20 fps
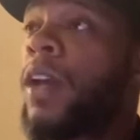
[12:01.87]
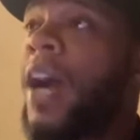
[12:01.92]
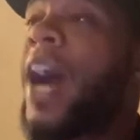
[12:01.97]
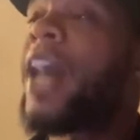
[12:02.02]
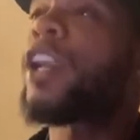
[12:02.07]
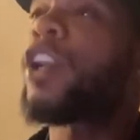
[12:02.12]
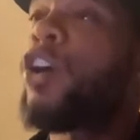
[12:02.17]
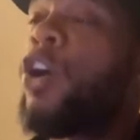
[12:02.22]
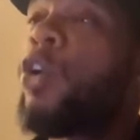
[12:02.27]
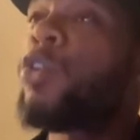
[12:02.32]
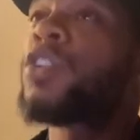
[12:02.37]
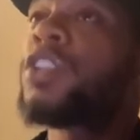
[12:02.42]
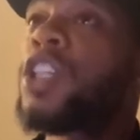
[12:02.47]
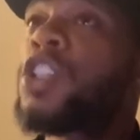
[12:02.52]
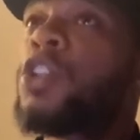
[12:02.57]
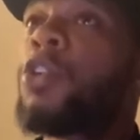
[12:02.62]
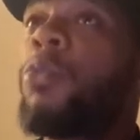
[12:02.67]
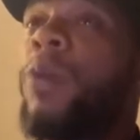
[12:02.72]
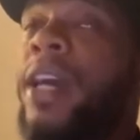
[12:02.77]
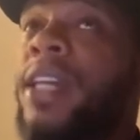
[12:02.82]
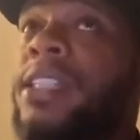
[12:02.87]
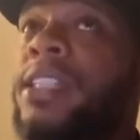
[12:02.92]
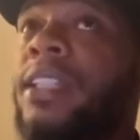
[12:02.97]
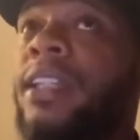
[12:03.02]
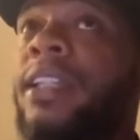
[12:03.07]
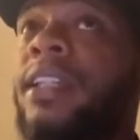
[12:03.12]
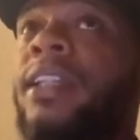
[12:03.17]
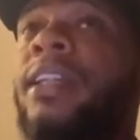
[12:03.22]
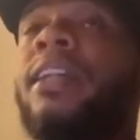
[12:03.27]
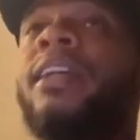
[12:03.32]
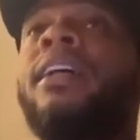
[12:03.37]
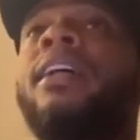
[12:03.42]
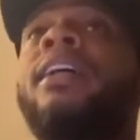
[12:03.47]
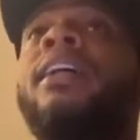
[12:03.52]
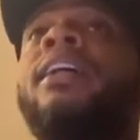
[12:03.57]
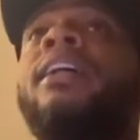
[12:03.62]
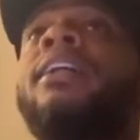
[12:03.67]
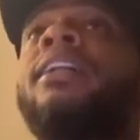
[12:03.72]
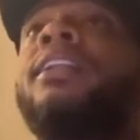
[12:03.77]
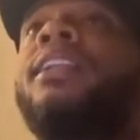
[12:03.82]
out of the whole situation,
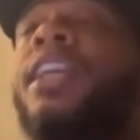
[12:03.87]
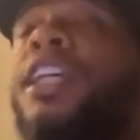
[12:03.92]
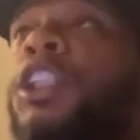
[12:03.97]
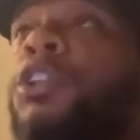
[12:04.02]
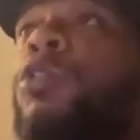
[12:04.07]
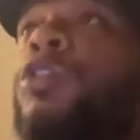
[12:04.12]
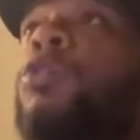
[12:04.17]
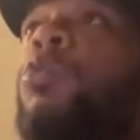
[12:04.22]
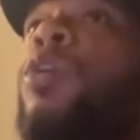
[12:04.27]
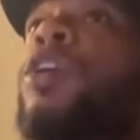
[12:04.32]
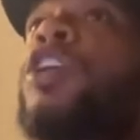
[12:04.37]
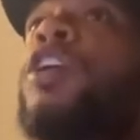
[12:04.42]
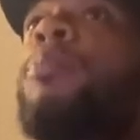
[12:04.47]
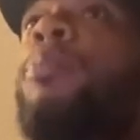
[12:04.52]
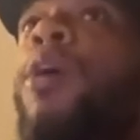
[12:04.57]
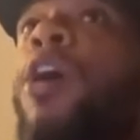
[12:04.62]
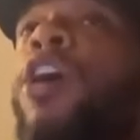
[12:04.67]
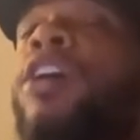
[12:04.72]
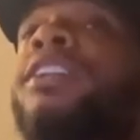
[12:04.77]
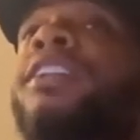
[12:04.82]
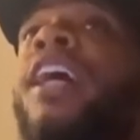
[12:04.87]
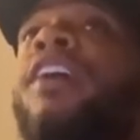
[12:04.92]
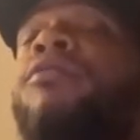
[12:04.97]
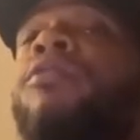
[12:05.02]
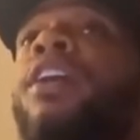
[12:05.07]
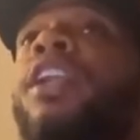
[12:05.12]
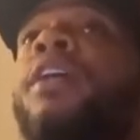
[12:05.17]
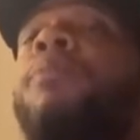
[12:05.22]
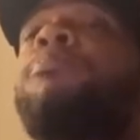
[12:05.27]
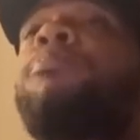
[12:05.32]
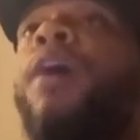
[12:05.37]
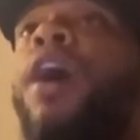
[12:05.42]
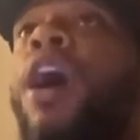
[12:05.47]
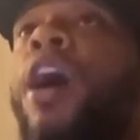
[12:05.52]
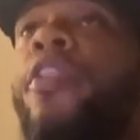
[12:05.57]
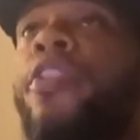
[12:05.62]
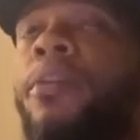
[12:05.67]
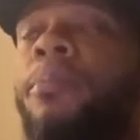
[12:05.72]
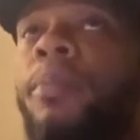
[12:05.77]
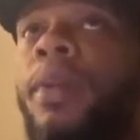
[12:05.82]
this was one of the parts that really
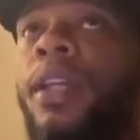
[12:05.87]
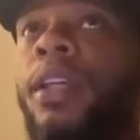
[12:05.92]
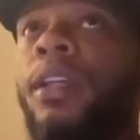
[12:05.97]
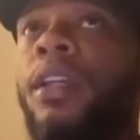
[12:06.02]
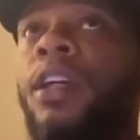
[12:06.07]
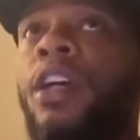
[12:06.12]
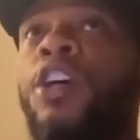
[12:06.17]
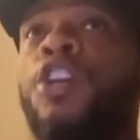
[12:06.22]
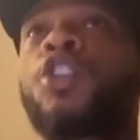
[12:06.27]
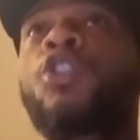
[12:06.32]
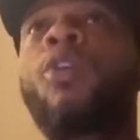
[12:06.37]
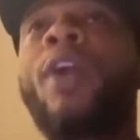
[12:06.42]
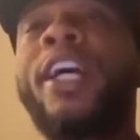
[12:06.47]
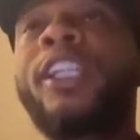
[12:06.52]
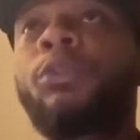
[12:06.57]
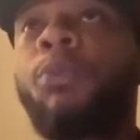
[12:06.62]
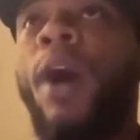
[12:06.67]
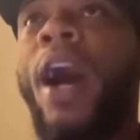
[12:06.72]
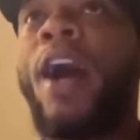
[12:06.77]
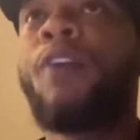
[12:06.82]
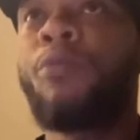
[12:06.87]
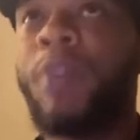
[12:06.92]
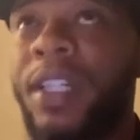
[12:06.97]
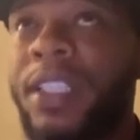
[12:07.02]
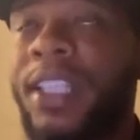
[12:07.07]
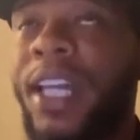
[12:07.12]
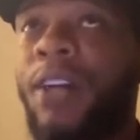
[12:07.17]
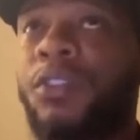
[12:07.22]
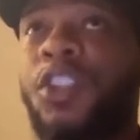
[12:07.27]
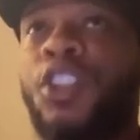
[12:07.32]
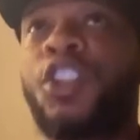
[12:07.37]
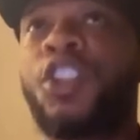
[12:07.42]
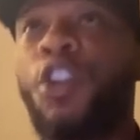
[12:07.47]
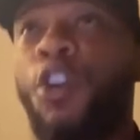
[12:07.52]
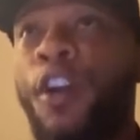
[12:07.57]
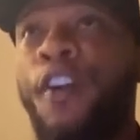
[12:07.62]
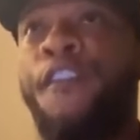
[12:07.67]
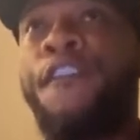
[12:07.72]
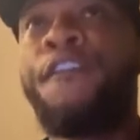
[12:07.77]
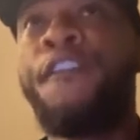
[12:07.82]
bothered me. So that's why I reached out to
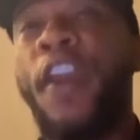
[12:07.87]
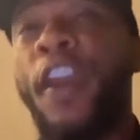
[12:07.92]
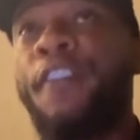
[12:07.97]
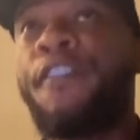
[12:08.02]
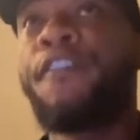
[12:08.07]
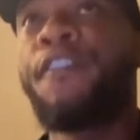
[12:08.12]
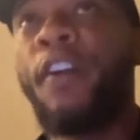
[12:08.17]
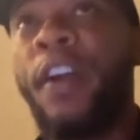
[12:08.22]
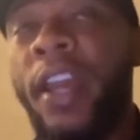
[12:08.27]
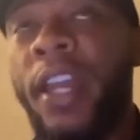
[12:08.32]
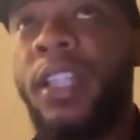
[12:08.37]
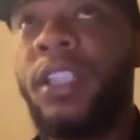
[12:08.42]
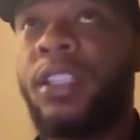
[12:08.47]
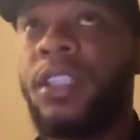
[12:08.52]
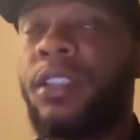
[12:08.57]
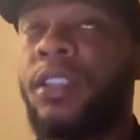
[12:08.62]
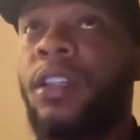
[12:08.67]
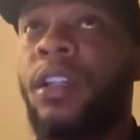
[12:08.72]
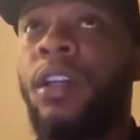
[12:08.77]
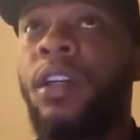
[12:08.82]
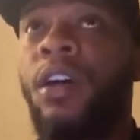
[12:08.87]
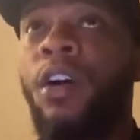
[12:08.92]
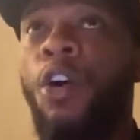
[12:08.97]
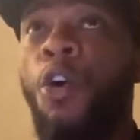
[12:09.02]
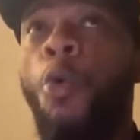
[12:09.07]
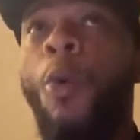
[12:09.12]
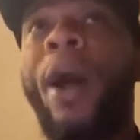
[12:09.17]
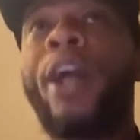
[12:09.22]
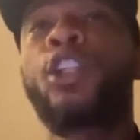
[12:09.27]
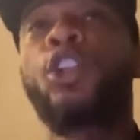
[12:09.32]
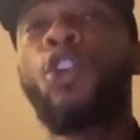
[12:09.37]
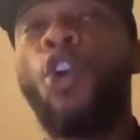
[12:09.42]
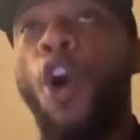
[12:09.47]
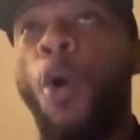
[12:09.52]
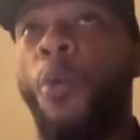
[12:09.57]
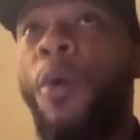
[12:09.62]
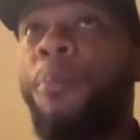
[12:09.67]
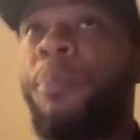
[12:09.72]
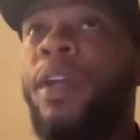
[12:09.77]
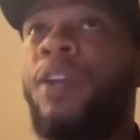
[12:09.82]
certain fake friends who I
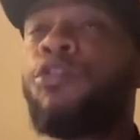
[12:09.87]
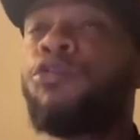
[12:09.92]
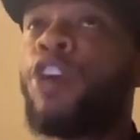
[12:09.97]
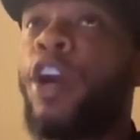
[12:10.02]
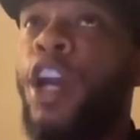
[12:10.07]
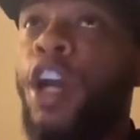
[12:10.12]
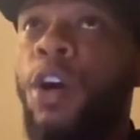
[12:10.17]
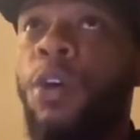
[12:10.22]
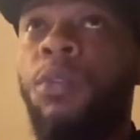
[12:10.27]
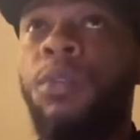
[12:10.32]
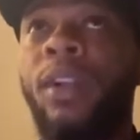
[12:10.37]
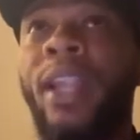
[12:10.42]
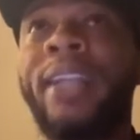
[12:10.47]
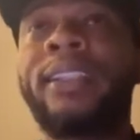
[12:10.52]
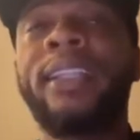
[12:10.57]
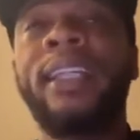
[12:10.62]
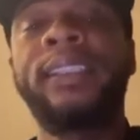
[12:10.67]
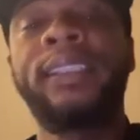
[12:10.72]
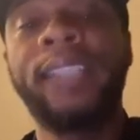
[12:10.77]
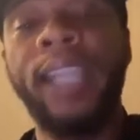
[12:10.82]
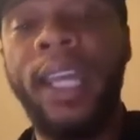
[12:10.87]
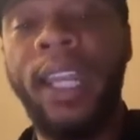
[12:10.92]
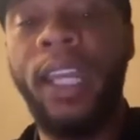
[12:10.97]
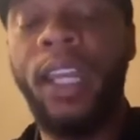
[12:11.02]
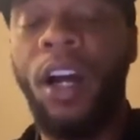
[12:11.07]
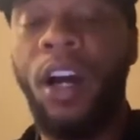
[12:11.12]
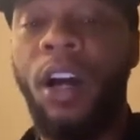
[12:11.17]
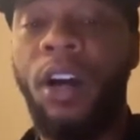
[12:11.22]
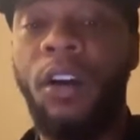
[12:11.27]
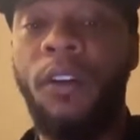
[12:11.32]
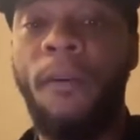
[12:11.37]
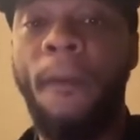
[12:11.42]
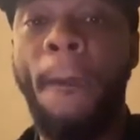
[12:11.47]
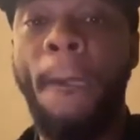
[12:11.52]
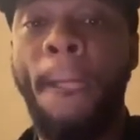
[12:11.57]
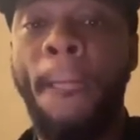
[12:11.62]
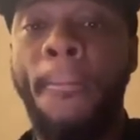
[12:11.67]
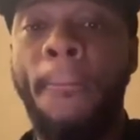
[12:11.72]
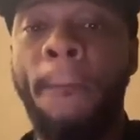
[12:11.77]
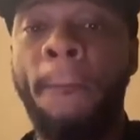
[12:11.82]
thought would be real, like they say they are,
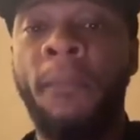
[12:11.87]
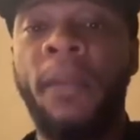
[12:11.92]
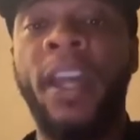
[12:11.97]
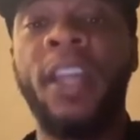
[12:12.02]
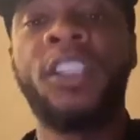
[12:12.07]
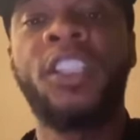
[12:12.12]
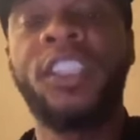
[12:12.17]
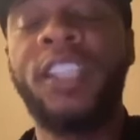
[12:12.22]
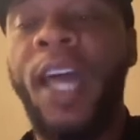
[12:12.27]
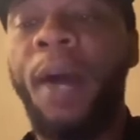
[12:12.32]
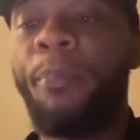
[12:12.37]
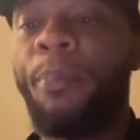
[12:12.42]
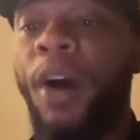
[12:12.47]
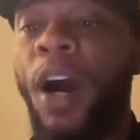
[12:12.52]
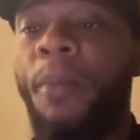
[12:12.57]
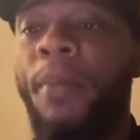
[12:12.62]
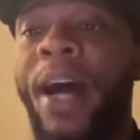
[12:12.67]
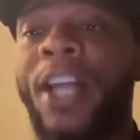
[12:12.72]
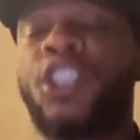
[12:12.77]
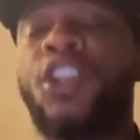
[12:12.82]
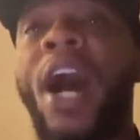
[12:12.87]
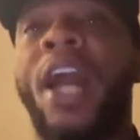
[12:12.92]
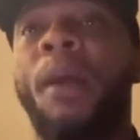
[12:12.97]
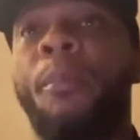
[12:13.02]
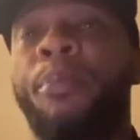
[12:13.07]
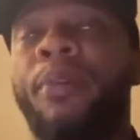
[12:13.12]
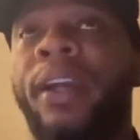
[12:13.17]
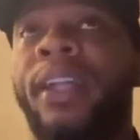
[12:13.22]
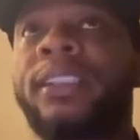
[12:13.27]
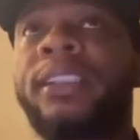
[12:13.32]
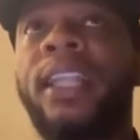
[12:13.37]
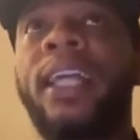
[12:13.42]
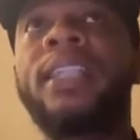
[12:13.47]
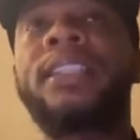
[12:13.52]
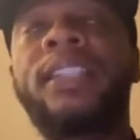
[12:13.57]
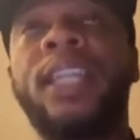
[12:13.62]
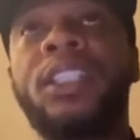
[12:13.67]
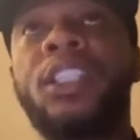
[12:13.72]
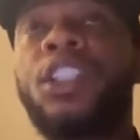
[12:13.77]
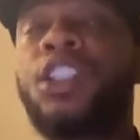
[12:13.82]
and step up. I try to bring it to
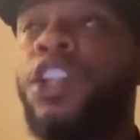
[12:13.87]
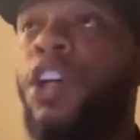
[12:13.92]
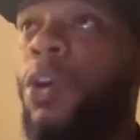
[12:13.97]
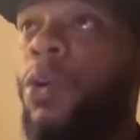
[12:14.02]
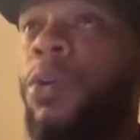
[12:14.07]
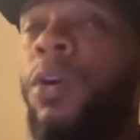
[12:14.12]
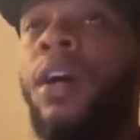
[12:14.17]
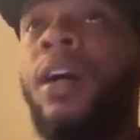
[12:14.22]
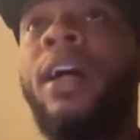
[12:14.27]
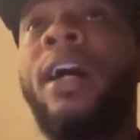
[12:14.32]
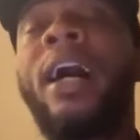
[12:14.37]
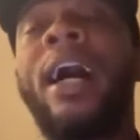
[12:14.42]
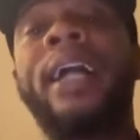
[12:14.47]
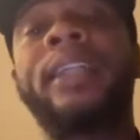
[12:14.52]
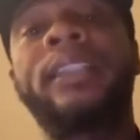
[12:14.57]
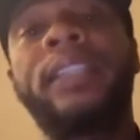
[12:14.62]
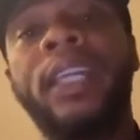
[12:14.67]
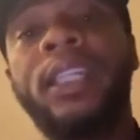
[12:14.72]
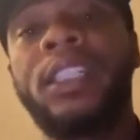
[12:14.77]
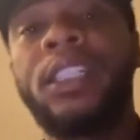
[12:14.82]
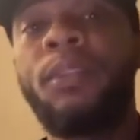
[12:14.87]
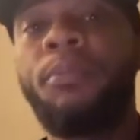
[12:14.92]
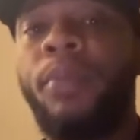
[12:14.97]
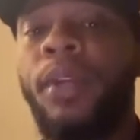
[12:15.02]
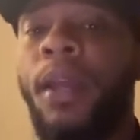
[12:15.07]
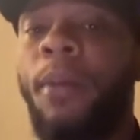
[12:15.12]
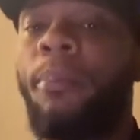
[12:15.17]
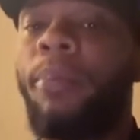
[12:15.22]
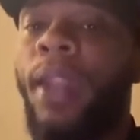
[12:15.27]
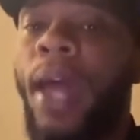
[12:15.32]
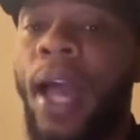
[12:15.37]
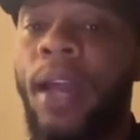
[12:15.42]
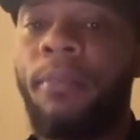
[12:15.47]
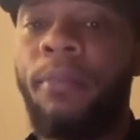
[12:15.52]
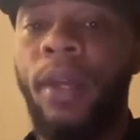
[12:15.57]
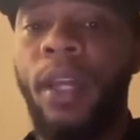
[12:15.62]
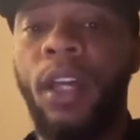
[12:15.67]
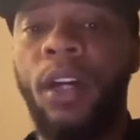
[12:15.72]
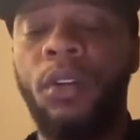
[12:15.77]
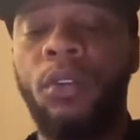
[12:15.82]
their attention. Yo, I think she being
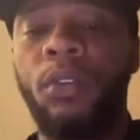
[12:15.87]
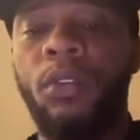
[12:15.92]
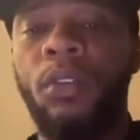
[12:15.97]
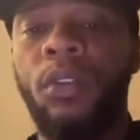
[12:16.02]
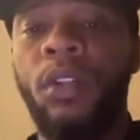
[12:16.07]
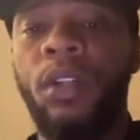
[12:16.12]
blackmailed.